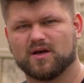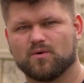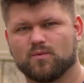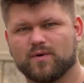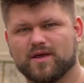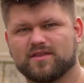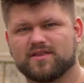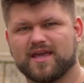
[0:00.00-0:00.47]

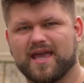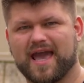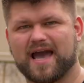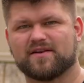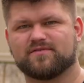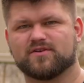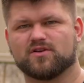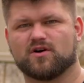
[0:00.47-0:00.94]
With the
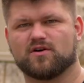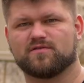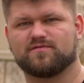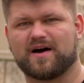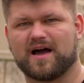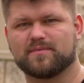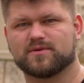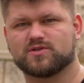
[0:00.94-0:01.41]
advent of
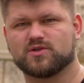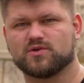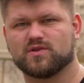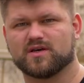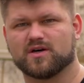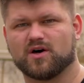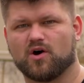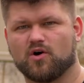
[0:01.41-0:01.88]
fiber to
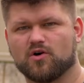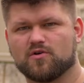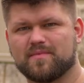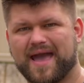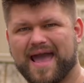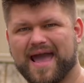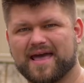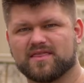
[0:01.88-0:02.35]
the
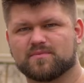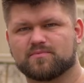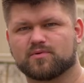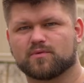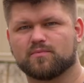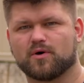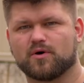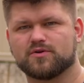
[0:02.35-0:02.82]
home and the
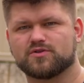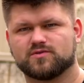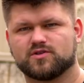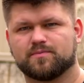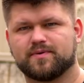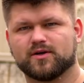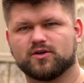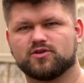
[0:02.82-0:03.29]

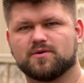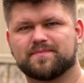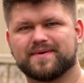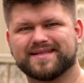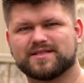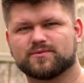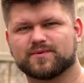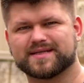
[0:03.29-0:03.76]
proposed to build
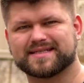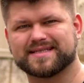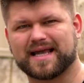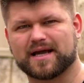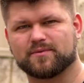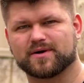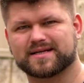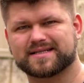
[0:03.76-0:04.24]
ubiquitous
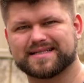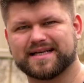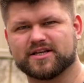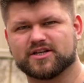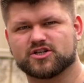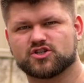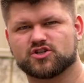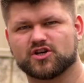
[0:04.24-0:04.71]
networks
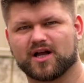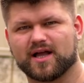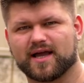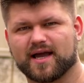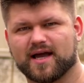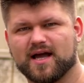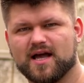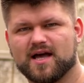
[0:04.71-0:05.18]
in
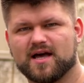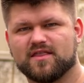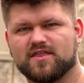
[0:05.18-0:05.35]
Australia,